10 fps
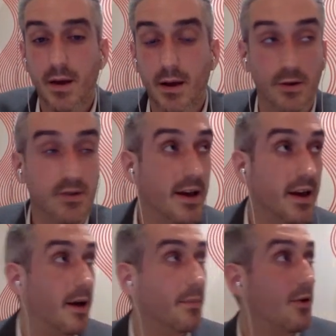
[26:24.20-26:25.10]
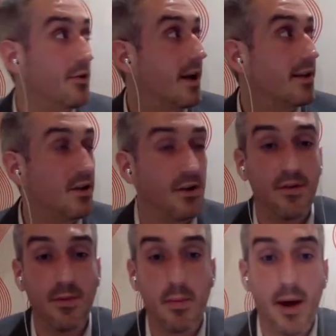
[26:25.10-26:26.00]
Looks like I'm contacting you
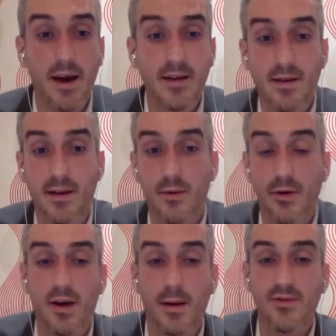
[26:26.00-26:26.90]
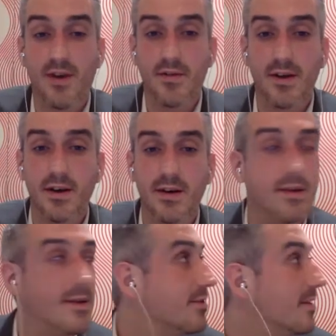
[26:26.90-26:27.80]
from the past. I'm not a time traveler.
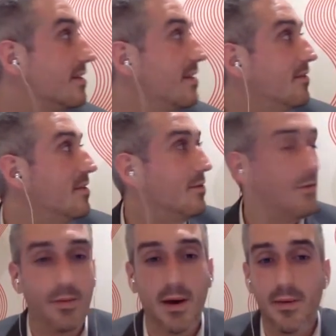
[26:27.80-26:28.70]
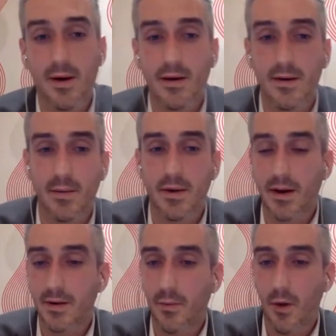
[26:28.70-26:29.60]
It looks like 70s wallpaper. I'm in
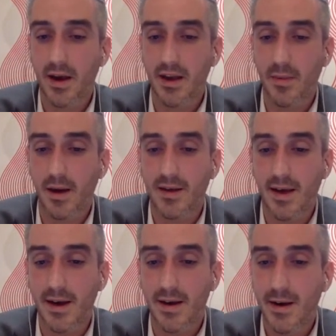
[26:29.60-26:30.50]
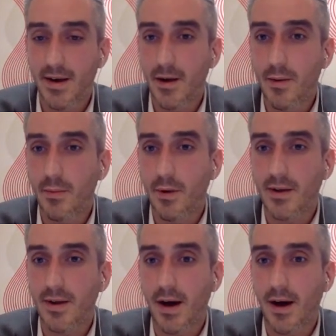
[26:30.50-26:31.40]
a working space here.
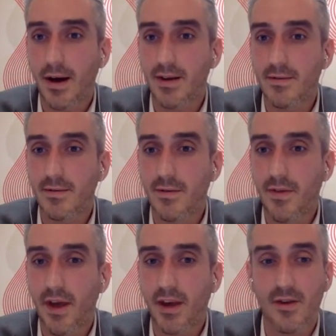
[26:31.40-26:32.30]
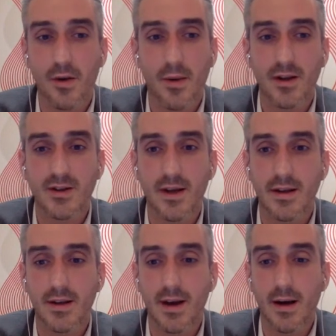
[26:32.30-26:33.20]
But I thank you so much.
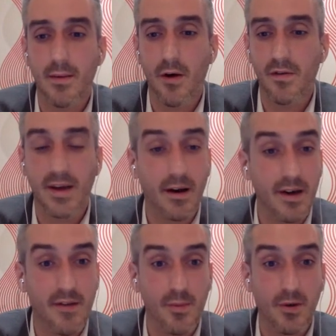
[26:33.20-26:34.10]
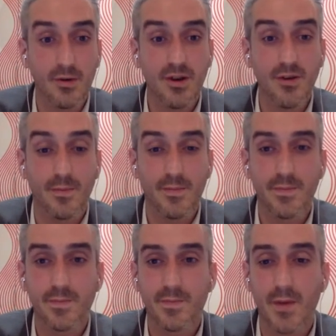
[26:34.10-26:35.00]
And hopefully I'll hear from you all soon.
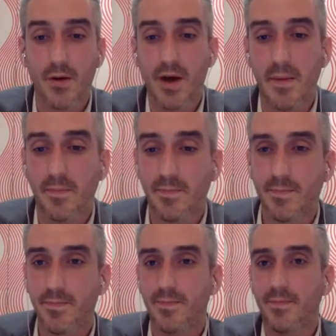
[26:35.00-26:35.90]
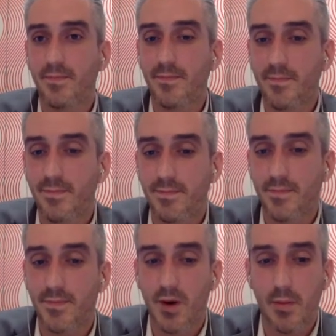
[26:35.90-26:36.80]
Okay.
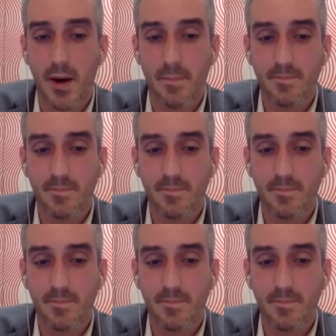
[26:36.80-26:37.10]
Goodbye.